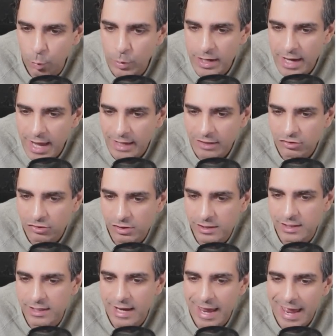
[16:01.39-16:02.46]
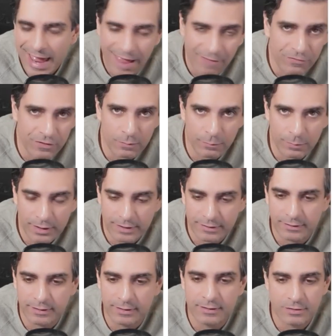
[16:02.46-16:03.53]
we actually have the
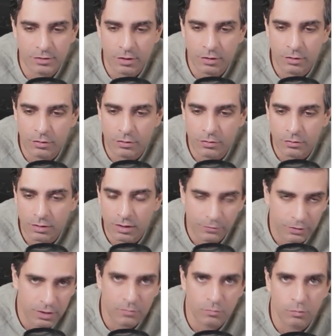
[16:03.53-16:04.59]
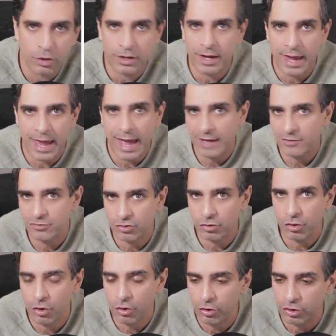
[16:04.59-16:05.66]
ability. So if you didn't want to add
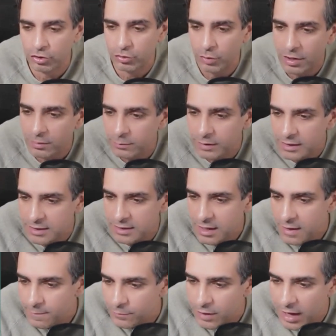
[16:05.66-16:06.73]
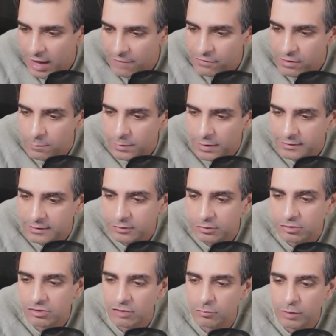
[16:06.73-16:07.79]
your own logo through other means, you have the ability
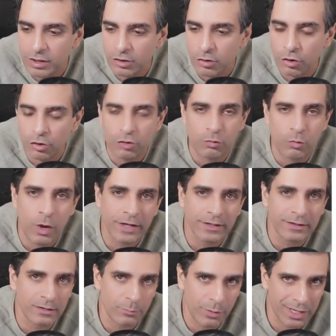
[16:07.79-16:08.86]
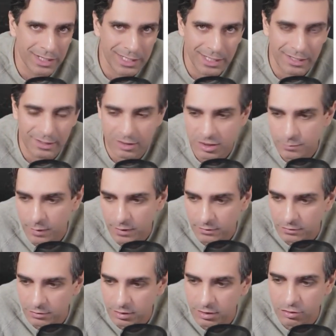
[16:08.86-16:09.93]
to generate logo right by clicking this
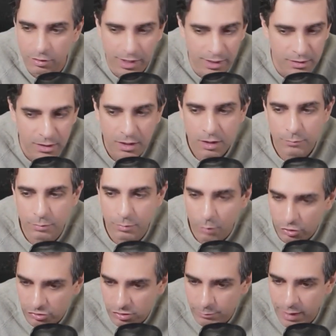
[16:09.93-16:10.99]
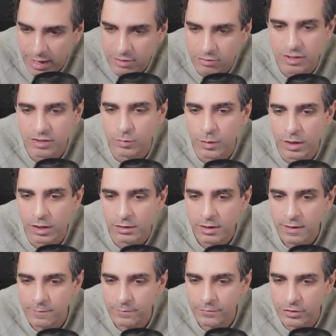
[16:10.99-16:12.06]
button. You can create promotion banner as well.
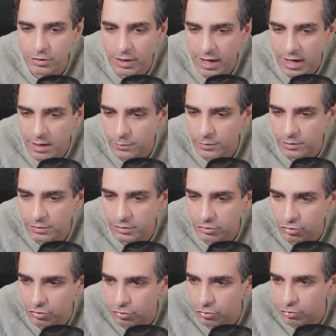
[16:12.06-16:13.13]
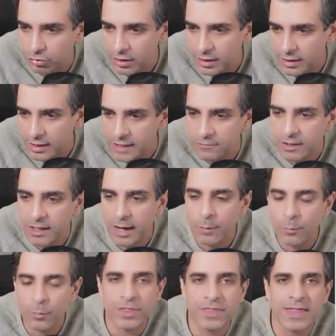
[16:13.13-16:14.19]
You're able to even
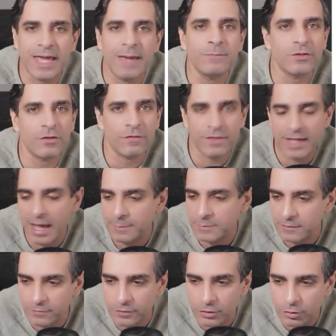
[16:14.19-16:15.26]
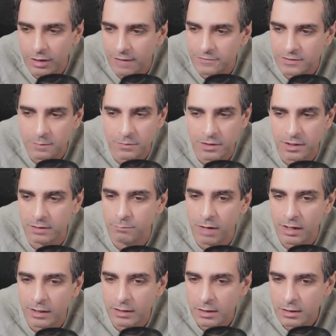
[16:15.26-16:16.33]
come up with names of the apps if you don't have something in
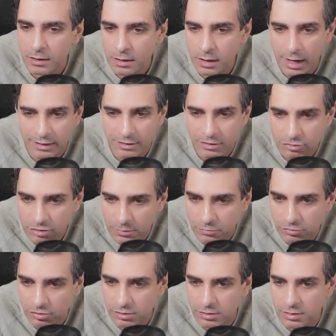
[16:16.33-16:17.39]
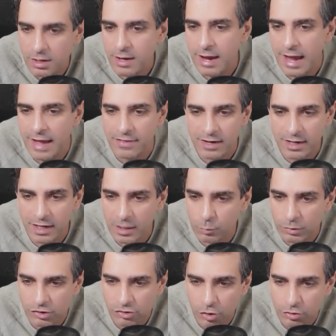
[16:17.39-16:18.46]
mind, and description. And then
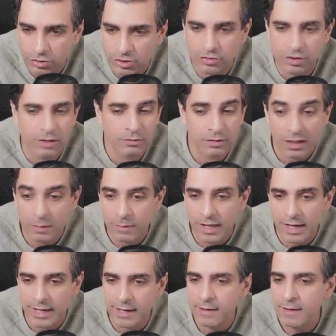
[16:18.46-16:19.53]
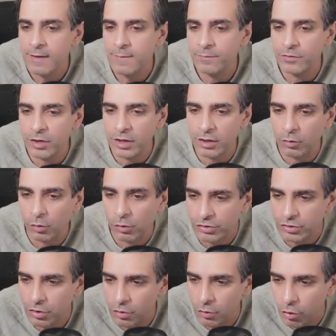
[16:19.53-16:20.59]
again, we chose a theme earlier. You can
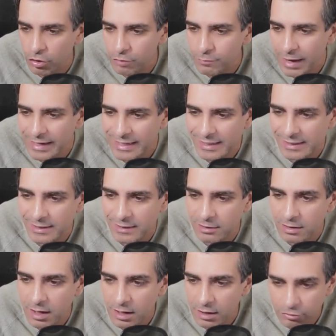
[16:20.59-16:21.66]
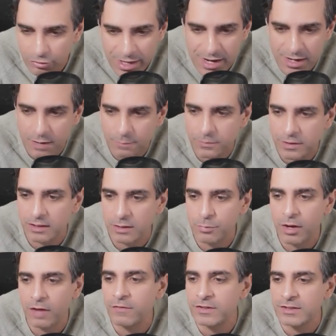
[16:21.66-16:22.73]
also automatically create and update
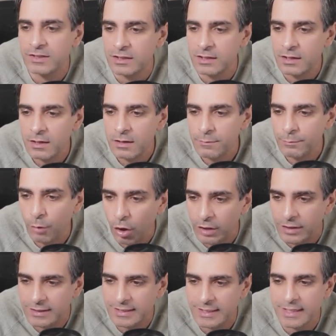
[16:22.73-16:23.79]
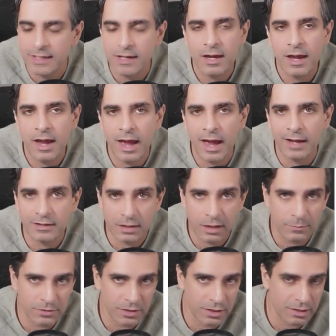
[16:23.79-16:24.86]
the privacy policy and
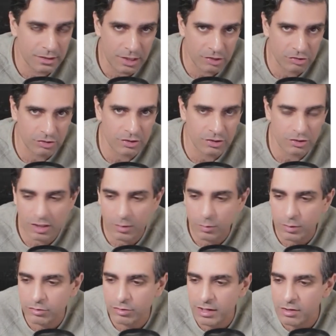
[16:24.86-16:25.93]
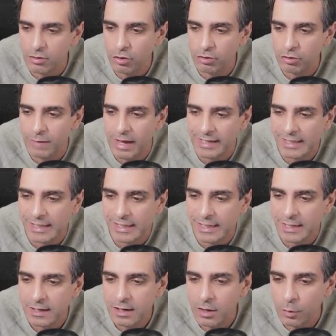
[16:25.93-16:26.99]
terms and conditions. So they were created
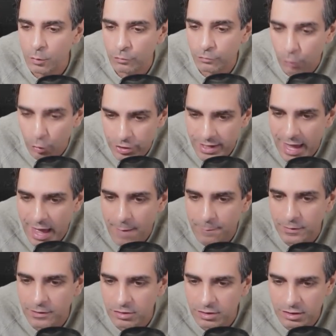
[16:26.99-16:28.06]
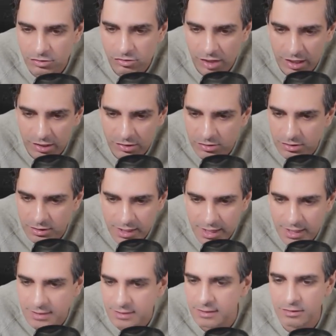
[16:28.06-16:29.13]
automatically for the app, and you can change the
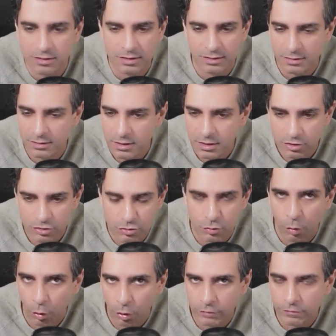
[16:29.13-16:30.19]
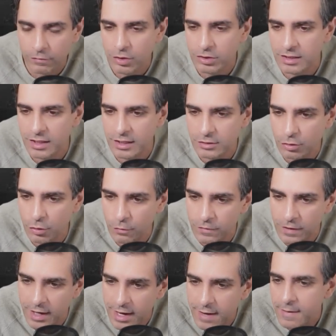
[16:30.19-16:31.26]
dates and you can do all of those things
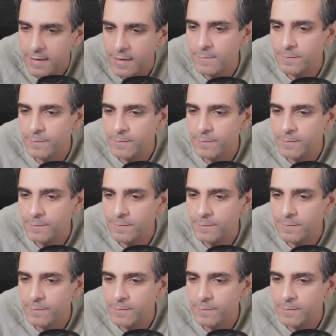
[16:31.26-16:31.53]
over here.